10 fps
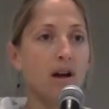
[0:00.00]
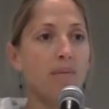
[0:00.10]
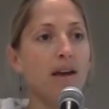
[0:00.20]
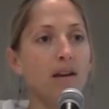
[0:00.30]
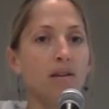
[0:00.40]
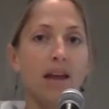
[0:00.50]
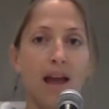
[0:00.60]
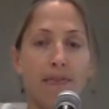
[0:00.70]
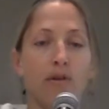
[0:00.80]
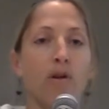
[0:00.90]
um, and
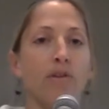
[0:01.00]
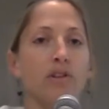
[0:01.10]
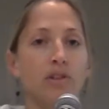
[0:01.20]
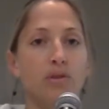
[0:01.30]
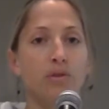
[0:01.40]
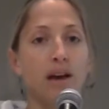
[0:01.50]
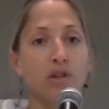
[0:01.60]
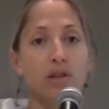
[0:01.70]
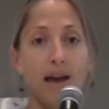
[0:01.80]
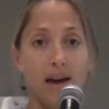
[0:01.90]
hand it over to
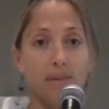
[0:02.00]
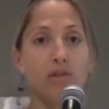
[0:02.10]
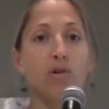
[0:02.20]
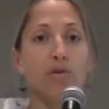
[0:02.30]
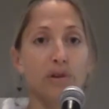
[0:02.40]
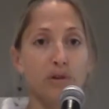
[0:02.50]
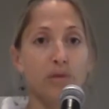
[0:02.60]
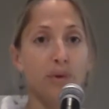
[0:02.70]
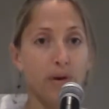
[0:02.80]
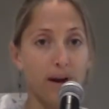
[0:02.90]
National Academy's Gulf
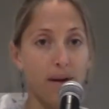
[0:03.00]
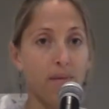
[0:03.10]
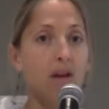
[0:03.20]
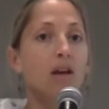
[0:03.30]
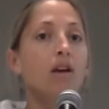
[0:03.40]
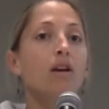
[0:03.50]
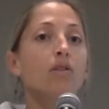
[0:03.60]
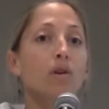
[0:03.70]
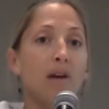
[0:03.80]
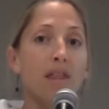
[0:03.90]
Research Program
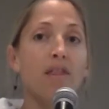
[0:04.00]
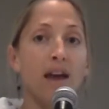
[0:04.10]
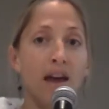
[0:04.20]
so that